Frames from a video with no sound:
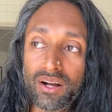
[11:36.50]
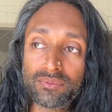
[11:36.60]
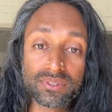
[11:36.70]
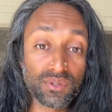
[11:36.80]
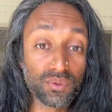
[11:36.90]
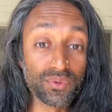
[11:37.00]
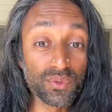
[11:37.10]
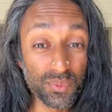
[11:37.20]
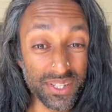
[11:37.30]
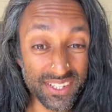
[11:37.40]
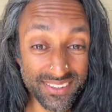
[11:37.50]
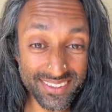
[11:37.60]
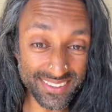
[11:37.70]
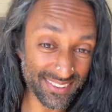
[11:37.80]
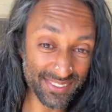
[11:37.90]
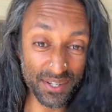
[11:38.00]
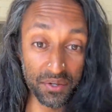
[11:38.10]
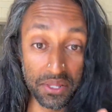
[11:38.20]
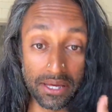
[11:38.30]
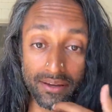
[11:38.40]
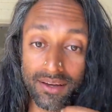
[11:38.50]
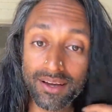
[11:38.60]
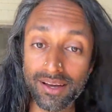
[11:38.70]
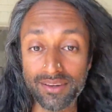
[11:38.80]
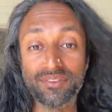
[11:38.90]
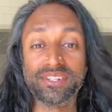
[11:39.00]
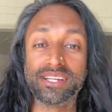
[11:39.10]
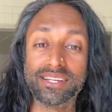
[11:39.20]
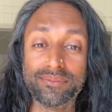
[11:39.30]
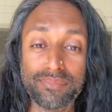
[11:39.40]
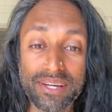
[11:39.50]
It's called Sweden. You could just go there if there's any